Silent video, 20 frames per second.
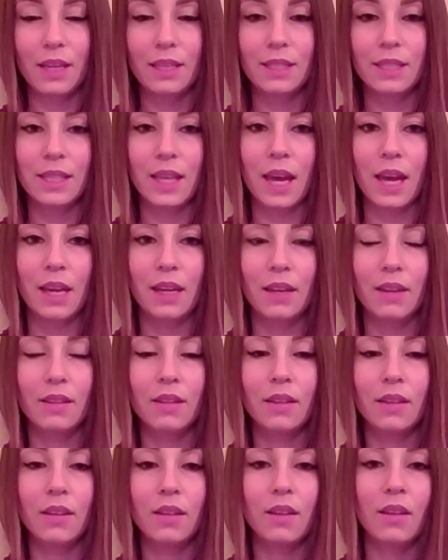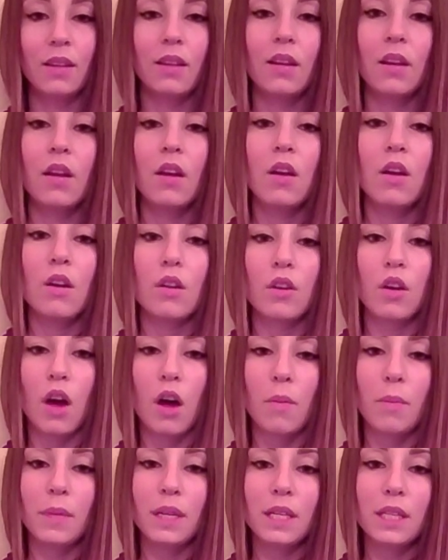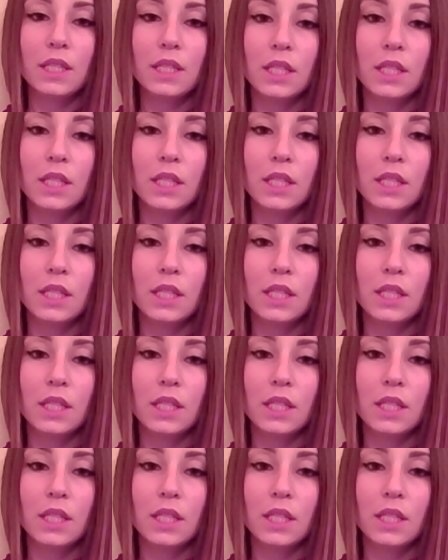Next slide. Common